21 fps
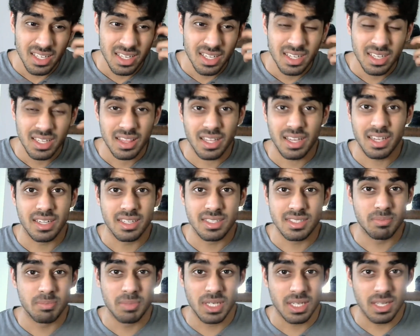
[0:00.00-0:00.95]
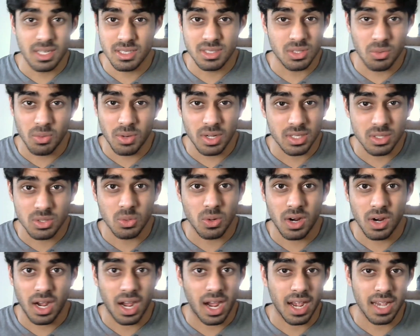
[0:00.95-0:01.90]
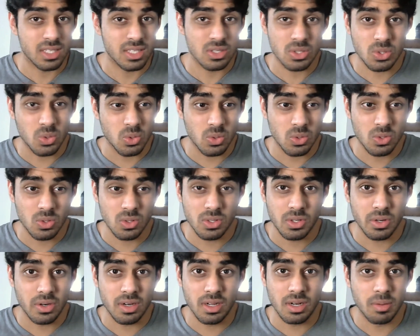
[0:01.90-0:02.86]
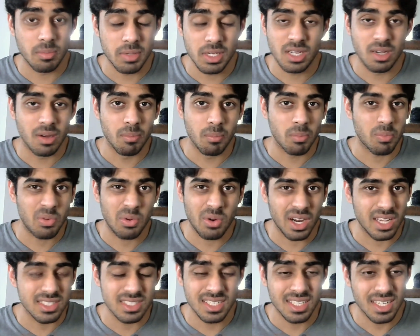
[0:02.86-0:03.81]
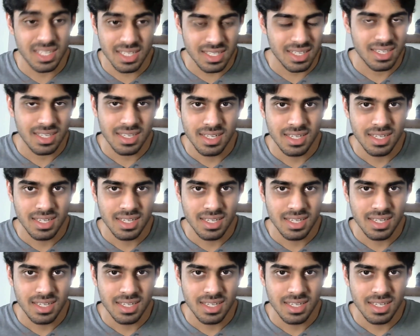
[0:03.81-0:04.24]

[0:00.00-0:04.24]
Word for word: Like, because you went to a high school, you're going to become president?